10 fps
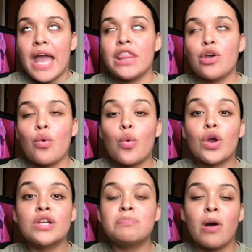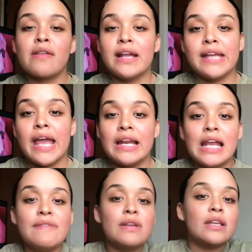And the worst part of that day,
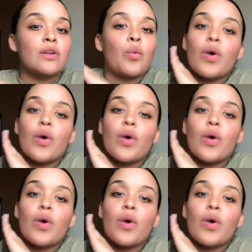not even